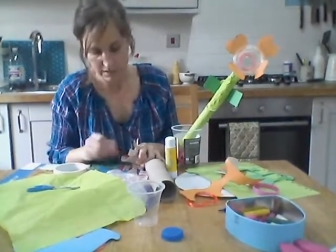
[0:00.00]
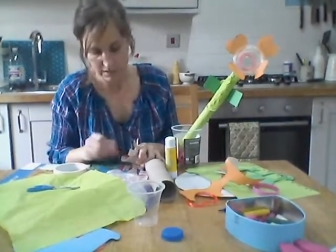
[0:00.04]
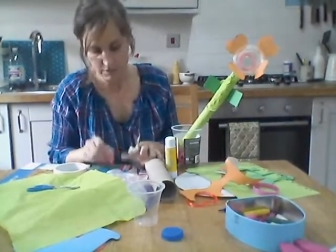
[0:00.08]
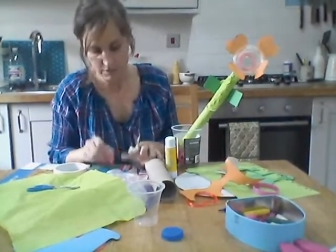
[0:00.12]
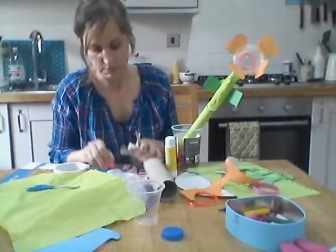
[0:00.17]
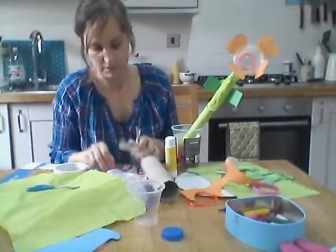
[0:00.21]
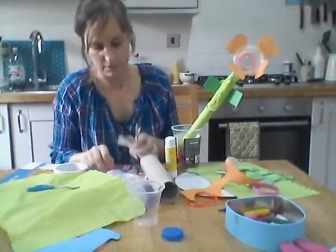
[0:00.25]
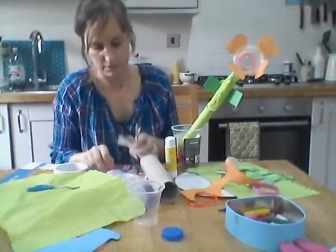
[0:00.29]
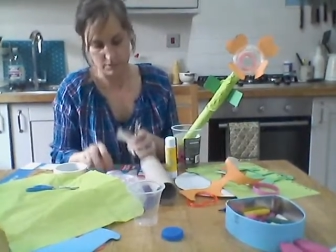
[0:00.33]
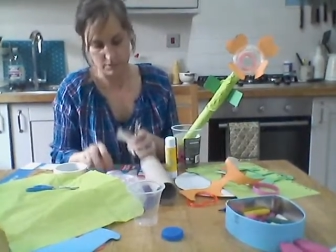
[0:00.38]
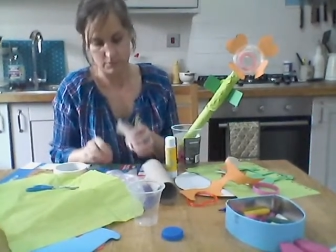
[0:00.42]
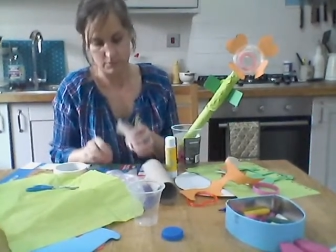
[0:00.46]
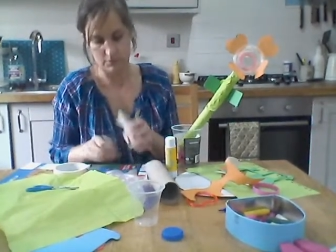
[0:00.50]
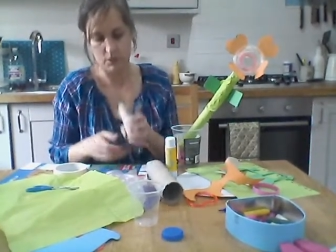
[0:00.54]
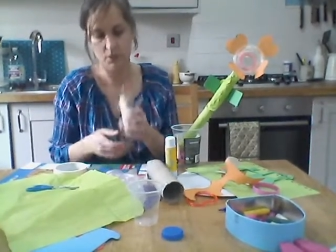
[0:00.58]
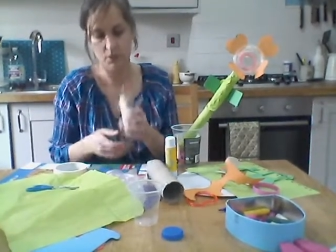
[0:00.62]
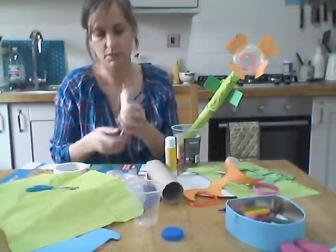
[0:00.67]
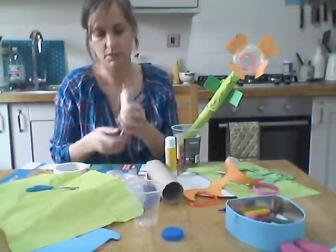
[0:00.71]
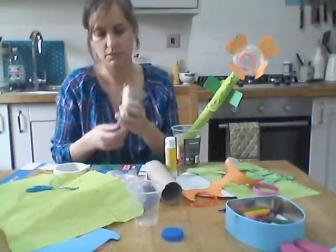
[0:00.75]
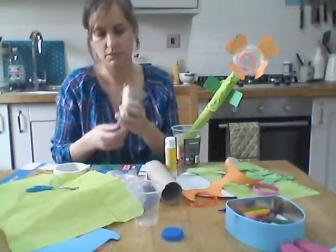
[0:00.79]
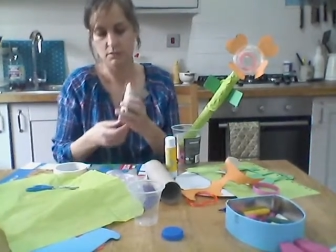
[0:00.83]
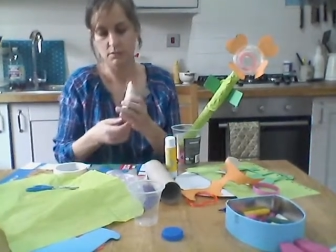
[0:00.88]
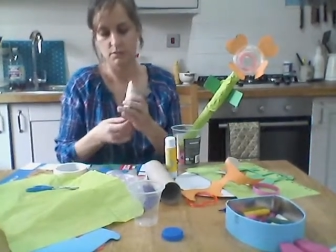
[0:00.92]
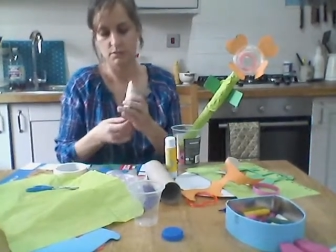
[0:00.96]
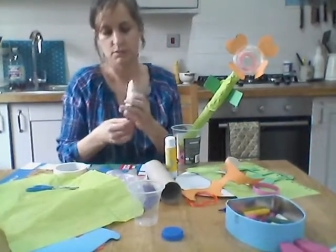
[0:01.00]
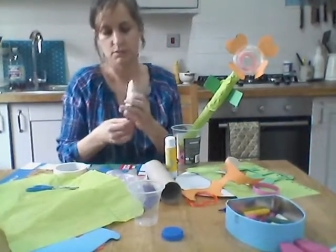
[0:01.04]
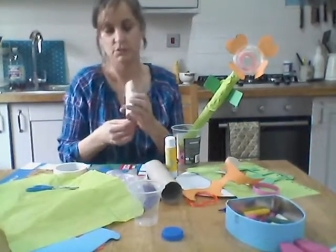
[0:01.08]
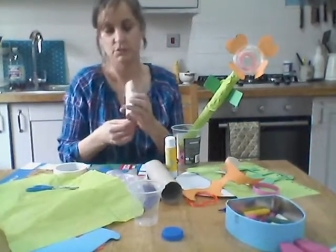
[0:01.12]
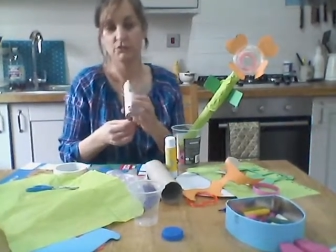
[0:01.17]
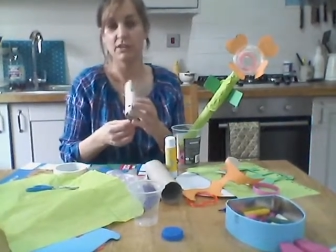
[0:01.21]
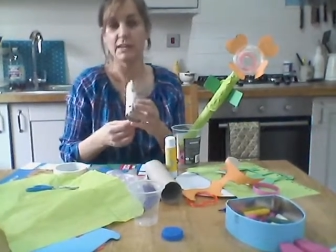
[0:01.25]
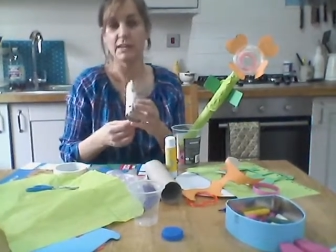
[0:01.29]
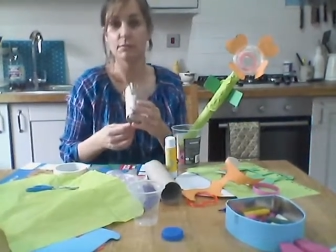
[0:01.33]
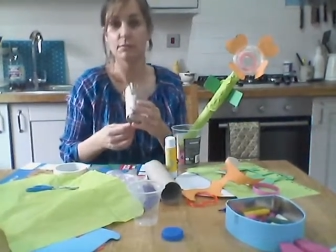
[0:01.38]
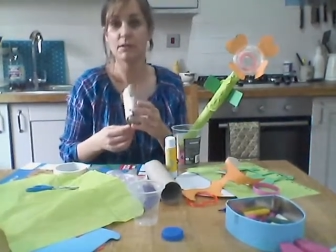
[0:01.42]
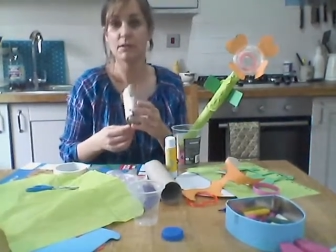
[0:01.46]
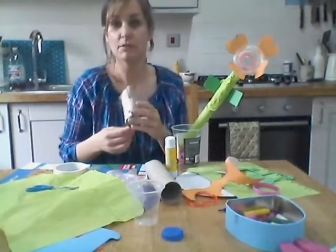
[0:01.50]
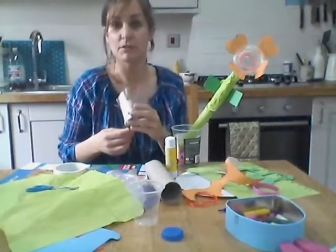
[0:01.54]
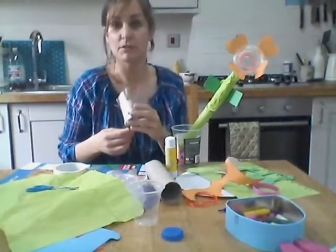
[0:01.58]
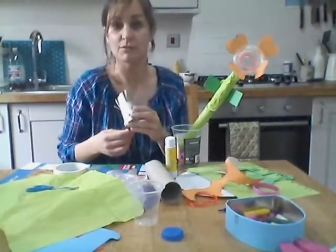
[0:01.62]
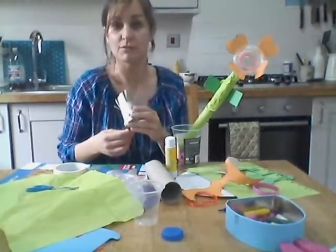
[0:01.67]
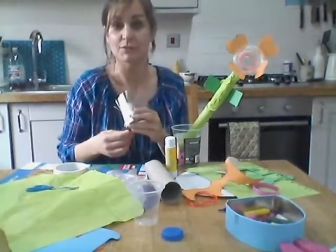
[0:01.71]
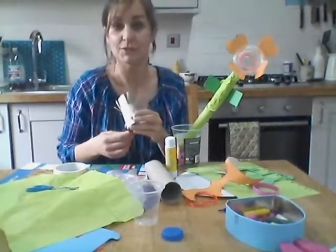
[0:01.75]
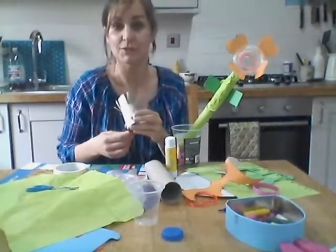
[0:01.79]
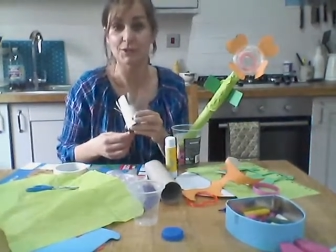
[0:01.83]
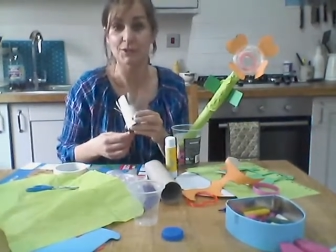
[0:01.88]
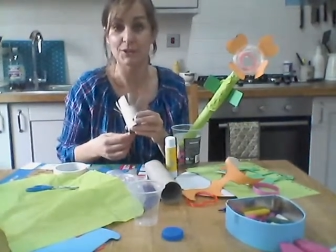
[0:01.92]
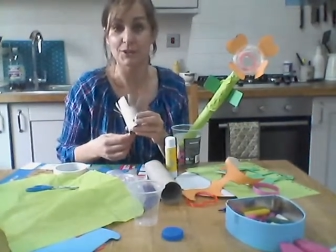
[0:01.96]
these petals not only are a different shape, they're a
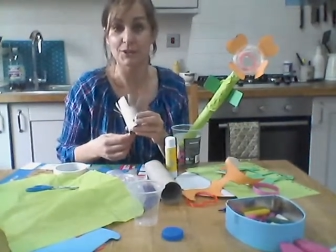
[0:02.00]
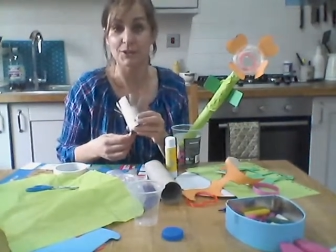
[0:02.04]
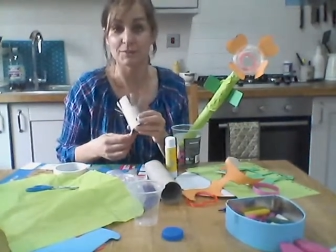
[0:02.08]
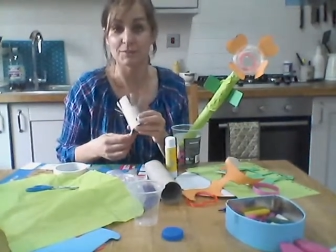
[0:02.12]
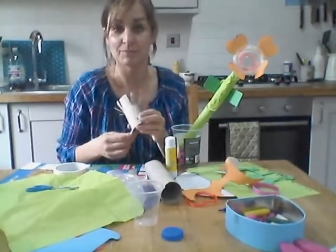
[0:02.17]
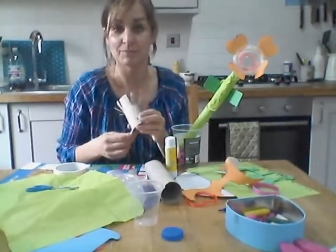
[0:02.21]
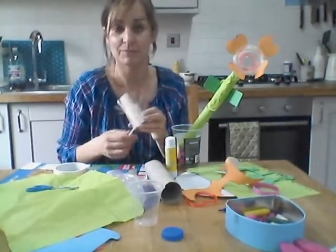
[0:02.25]
different colour